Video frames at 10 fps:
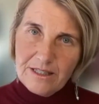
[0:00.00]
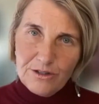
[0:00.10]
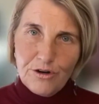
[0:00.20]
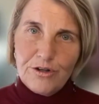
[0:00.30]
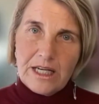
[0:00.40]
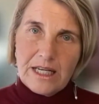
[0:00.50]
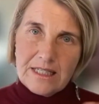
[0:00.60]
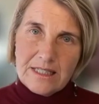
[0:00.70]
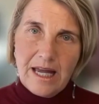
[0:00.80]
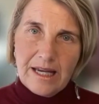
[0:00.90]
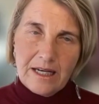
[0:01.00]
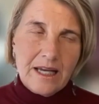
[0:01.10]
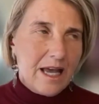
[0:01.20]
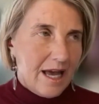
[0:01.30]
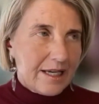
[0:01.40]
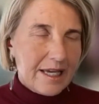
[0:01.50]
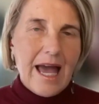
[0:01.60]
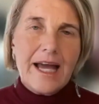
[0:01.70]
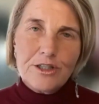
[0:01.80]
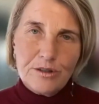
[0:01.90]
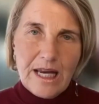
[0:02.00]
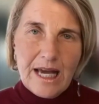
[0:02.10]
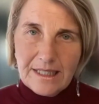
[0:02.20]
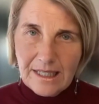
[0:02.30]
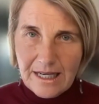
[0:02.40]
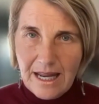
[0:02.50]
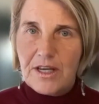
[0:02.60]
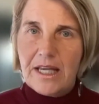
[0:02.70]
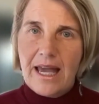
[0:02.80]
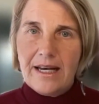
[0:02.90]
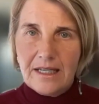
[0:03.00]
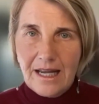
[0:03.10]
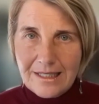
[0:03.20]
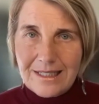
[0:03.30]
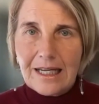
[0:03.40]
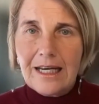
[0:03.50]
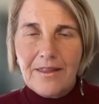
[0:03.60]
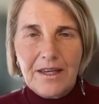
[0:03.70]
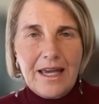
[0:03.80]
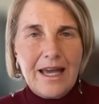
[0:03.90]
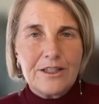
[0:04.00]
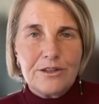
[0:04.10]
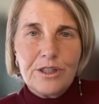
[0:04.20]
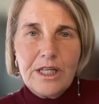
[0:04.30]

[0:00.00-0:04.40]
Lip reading: It is like a candle lighting another candle, lighting another candle.